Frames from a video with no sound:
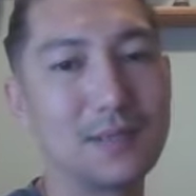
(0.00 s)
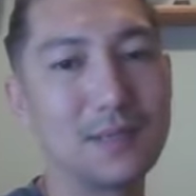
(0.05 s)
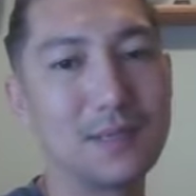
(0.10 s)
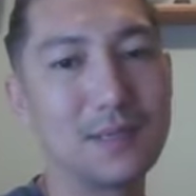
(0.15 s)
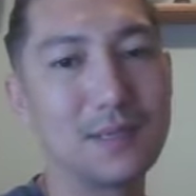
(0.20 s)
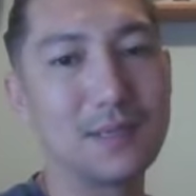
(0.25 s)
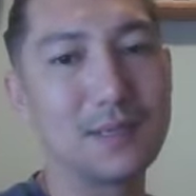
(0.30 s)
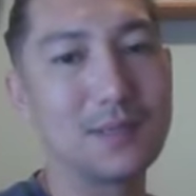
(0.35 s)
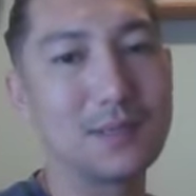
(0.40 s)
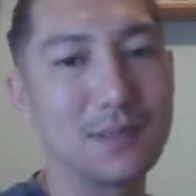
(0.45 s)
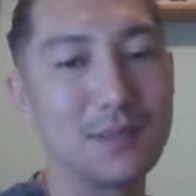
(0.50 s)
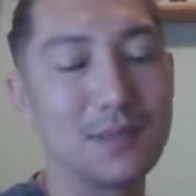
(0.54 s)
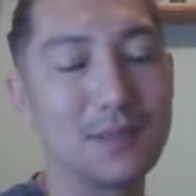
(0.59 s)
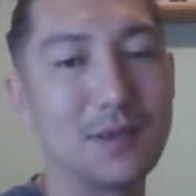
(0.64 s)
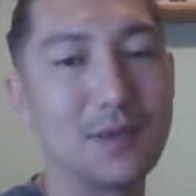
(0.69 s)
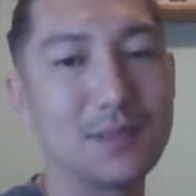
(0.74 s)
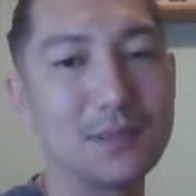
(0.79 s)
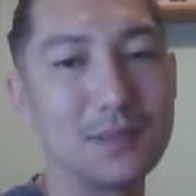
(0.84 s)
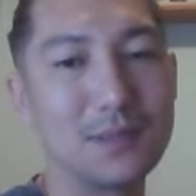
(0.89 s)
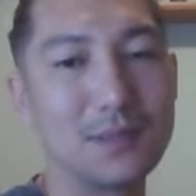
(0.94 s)
the
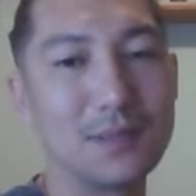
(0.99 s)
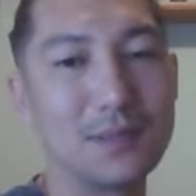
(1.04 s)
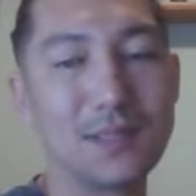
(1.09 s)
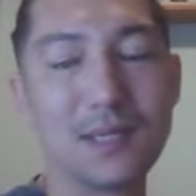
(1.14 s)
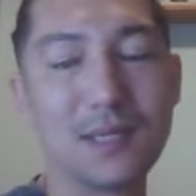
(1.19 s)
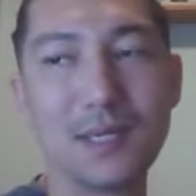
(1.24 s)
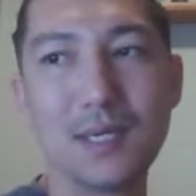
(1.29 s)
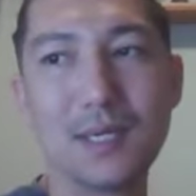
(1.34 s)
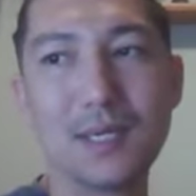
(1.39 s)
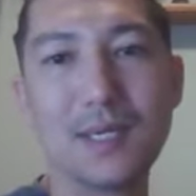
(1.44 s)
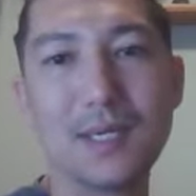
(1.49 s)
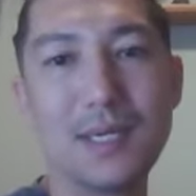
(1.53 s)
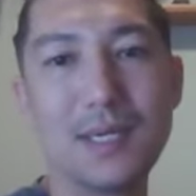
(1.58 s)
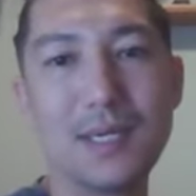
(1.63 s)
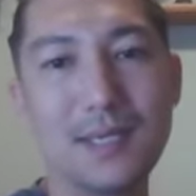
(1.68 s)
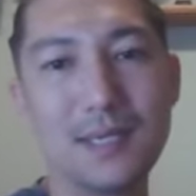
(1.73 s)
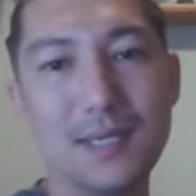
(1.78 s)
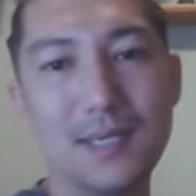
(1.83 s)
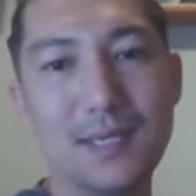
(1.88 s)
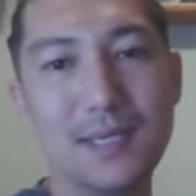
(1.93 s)
larger
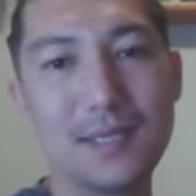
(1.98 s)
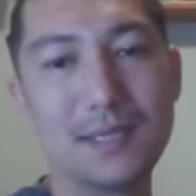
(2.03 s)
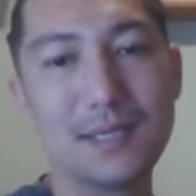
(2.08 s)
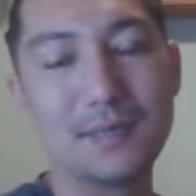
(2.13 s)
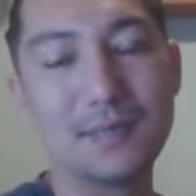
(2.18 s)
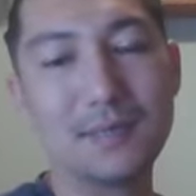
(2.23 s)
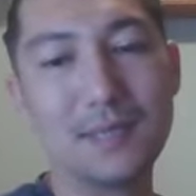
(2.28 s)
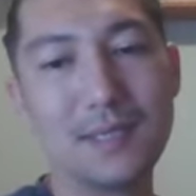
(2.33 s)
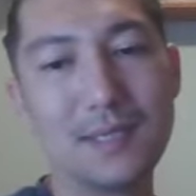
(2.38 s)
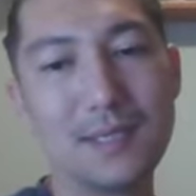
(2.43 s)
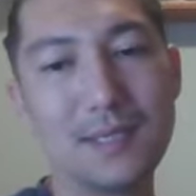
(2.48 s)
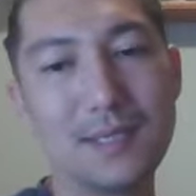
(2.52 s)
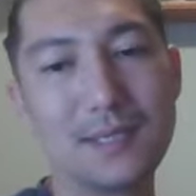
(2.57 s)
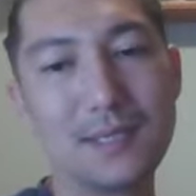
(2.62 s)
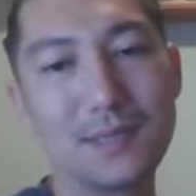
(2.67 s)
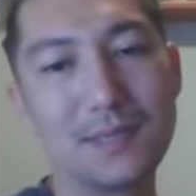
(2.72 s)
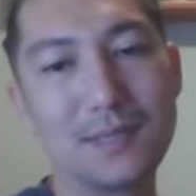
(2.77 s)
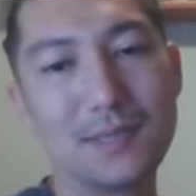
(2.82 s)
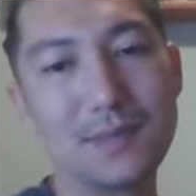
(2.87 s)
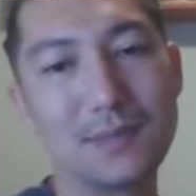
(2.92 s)
indentation made it
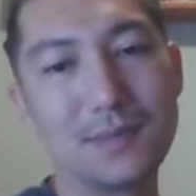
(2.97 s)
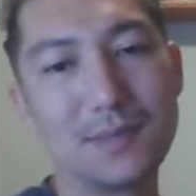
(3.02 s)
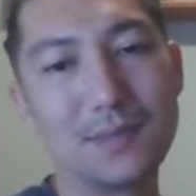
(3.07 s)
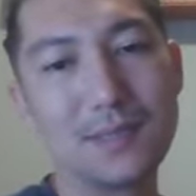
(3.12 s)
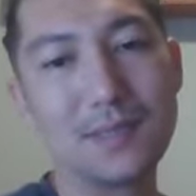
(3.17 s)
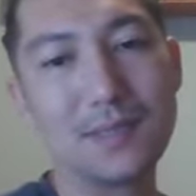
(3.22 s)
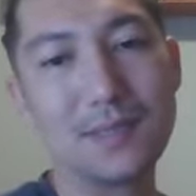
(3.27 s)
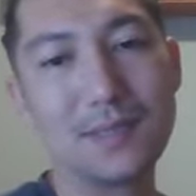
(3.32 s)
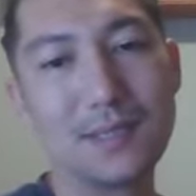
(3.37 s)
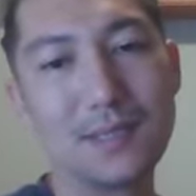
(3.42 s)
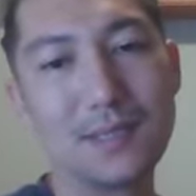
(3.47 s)
easier to read.